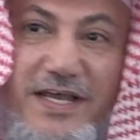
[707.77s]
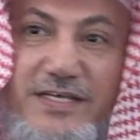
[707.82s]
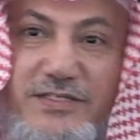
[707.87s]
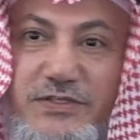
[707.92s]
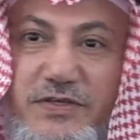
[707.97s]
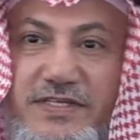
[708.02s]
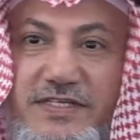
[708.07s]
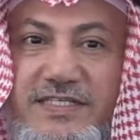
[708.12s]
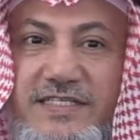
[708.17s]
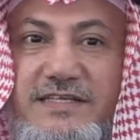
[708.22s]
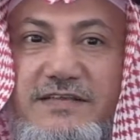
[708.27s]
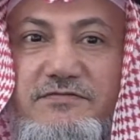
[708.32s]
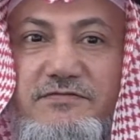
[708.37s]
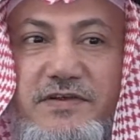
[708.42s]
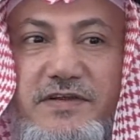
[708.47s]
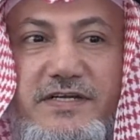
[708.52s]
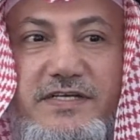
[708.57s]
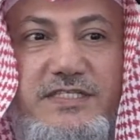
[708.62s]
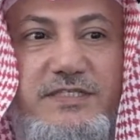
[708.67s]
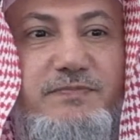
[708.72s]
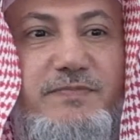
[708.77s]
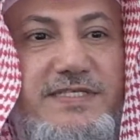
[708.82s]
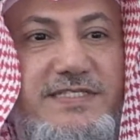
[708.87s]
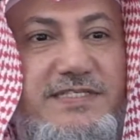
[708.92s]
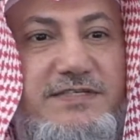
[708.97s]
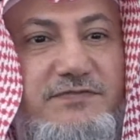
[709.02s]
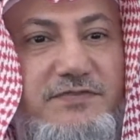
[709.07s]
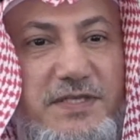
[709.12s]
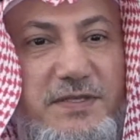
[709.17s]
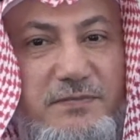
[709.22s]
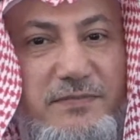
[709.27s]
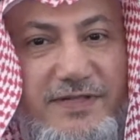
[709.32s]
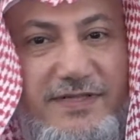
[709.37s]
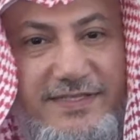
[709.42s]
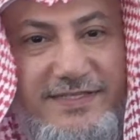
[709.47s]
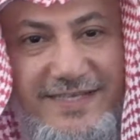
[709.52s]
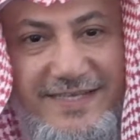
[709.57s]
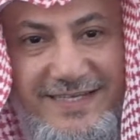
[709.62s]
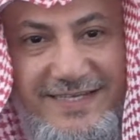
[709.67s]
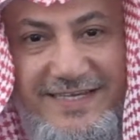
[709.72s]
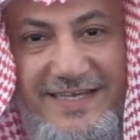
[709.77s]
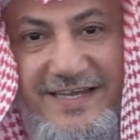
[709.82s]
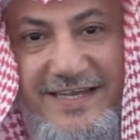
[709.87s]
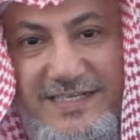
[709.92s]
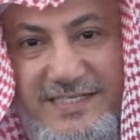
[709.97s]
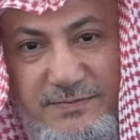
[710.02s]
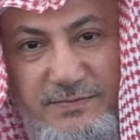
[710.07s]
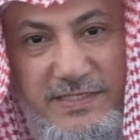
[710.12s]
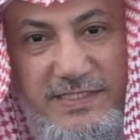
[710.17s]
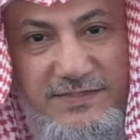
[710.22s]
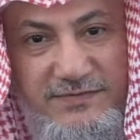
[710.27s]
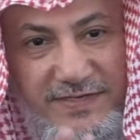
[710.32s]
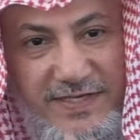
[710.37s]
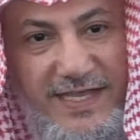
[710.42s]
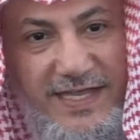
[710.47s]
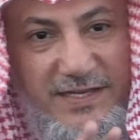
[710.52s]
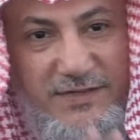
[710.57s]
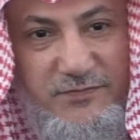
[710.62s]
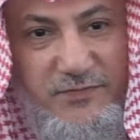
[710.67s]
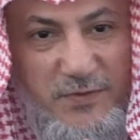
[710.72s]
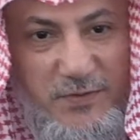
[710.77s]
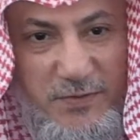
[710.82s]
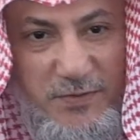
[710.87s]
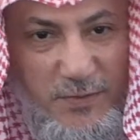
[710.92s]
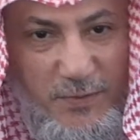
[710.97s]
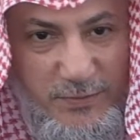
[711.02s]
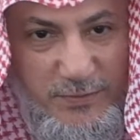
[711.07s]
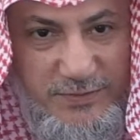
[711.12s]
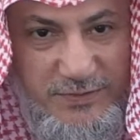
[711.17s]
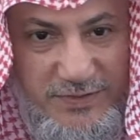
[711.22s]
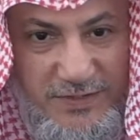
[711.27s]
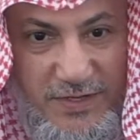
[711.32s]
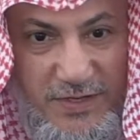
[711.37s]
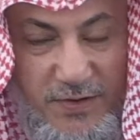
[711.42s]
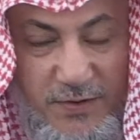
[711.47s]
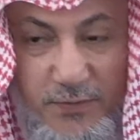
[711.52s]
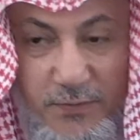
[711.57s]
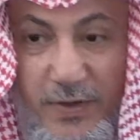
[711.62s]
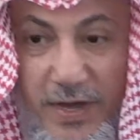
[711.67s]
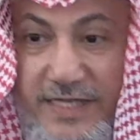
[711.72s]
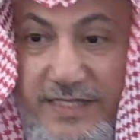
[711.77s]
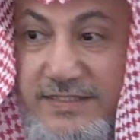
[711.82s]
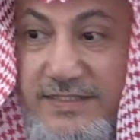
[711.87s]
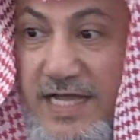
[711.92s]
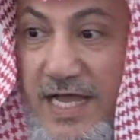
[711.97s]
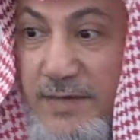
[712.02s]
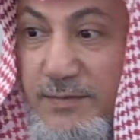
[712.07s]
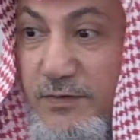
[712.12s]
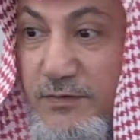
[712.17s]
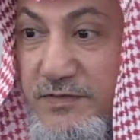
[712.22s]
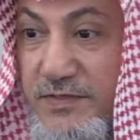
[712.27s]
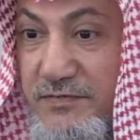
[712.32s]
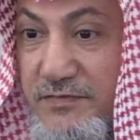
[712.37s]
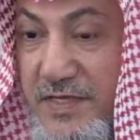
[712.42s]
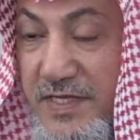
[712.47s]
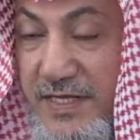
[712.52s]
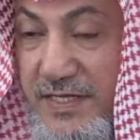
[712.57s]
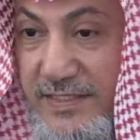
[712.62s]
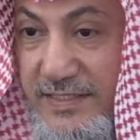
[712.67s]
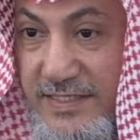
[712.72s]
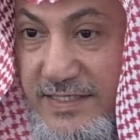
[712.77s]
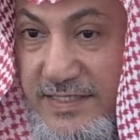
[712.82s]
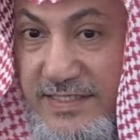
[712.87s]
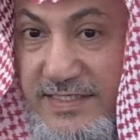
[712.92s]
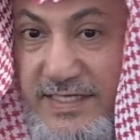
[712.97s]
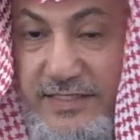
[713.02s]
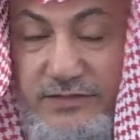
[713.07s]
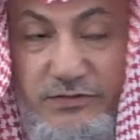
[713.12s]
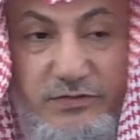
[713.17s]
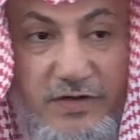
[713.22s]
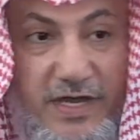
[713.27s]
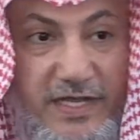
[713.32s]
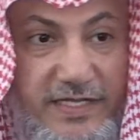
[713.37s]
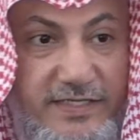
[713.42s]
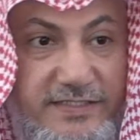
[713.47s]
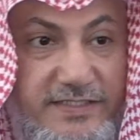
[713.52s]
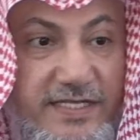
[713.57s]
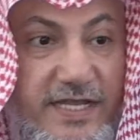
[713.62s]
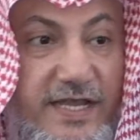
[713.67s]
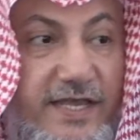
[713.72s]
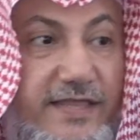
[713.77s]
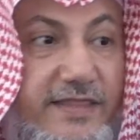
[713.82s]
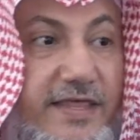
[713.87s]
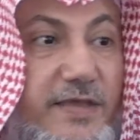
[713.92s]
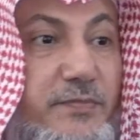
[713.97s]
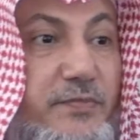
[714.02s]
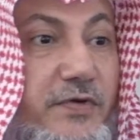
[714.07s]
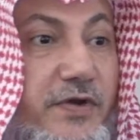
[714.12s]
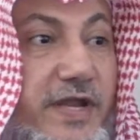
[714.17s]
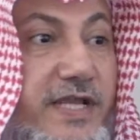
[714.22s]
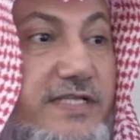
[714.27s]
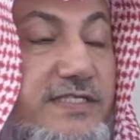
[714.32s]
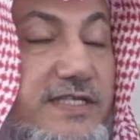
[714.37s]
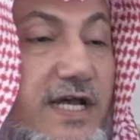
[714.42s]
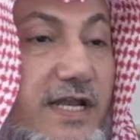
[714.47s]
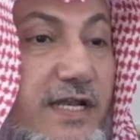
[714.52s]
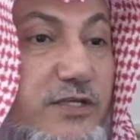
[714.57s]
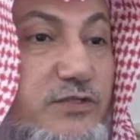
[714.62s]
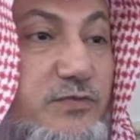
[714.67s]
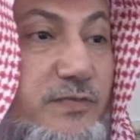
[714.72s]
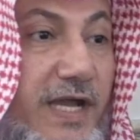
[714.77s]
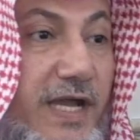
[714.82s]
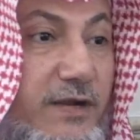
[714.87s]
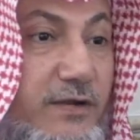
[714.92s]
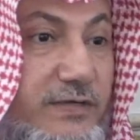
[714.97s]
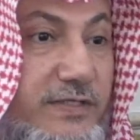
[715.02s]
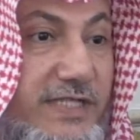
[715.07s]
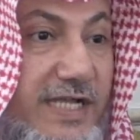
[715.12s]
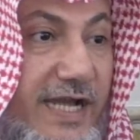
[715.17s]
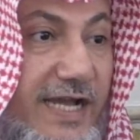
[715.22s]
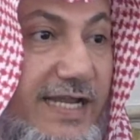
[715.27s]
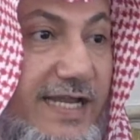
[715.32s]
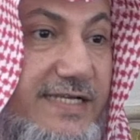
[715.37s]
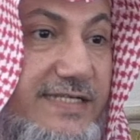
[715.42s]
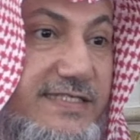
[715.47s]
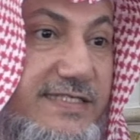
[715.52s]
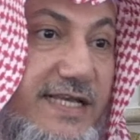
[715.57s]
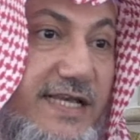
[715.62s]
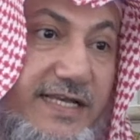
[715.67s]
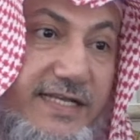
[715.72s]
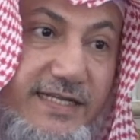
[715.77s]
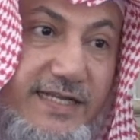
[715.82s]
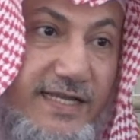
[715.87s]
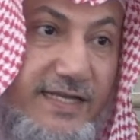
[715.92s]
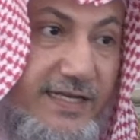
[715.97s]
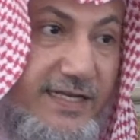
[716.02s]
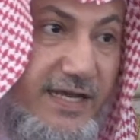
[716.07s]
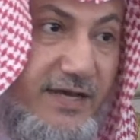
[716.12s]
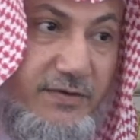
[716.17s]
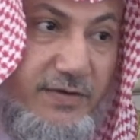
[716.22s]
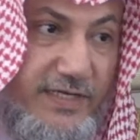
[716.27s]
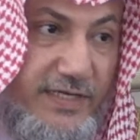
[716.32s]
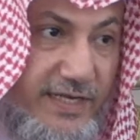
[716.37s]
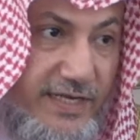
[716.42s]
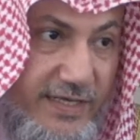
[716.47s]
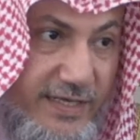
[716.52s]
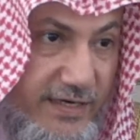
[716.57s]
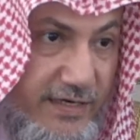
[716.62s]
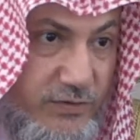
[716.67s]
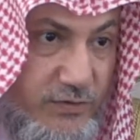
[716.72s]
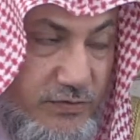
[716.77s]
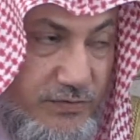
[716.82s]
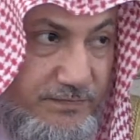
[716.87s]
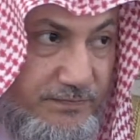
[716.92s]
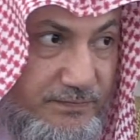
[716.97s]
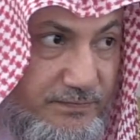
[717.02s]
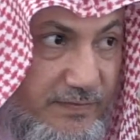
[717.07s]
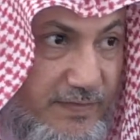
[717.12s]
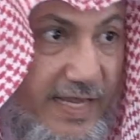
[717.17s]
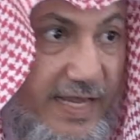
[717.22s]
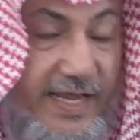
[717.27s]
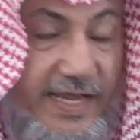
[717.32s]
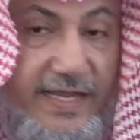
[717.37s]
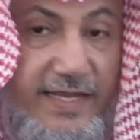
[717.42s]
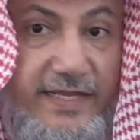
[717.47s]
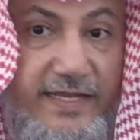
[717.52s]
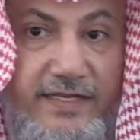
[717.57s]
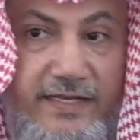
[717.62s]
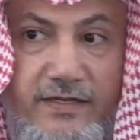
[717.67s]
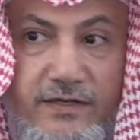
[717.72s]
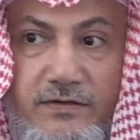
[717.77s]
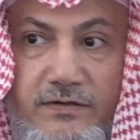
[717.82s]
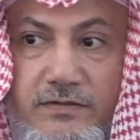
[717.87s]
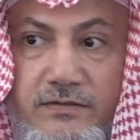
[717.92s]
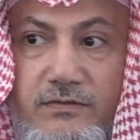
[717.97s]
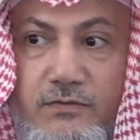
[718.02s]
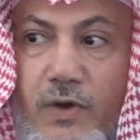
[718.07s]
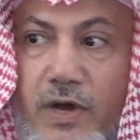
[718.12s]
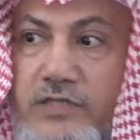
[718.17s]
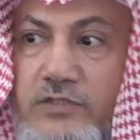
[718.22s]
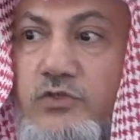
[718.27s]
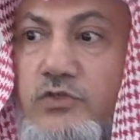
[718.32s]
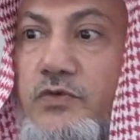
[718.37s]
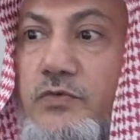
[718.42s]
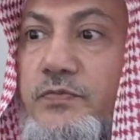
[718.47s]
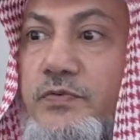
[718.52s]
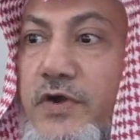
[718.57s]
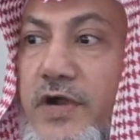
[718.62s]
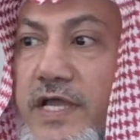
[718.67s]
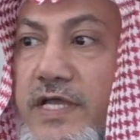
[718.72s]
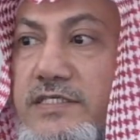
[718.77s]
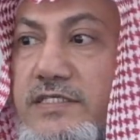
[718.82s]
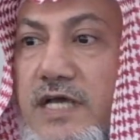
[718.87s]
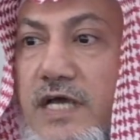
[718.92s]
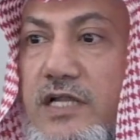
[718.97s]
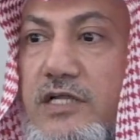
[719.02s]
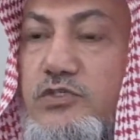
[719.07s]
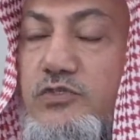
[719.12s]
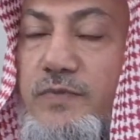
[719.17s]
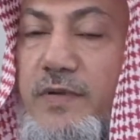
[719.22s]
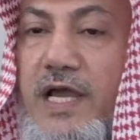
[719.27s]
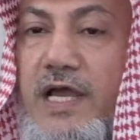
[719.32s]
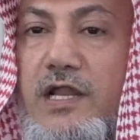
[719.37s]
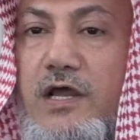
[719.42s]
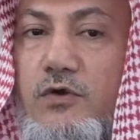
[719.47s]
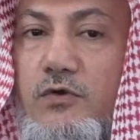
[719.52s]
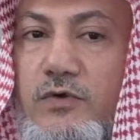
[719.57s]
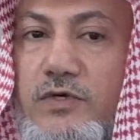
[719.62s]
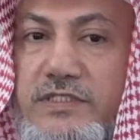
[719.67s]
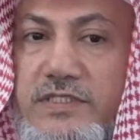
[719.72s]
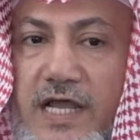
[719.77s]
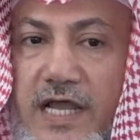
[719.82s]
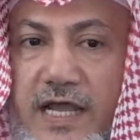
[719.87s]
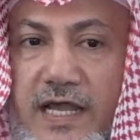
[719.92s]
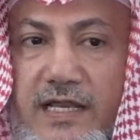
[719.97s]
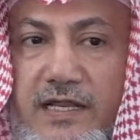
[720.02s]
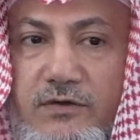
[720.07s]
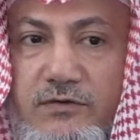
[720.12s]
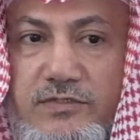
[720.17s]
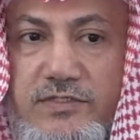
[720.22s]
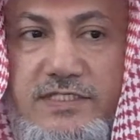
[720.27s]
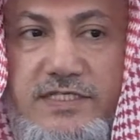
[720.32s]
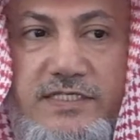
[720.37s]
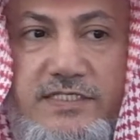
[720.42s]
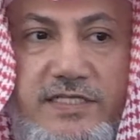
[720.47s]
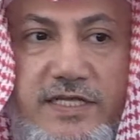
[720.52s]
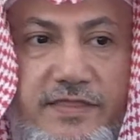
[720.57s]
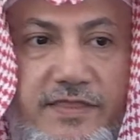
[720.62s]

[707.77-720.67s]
So this is a very specific building, specifically for those who at time of difficulties and trials, they praise Allah subhanahu wa ta'ala and say, Inna lillahi wa inna ilayhi raji'un. Why do you praise Allah subhanahu wa ta'ala when such a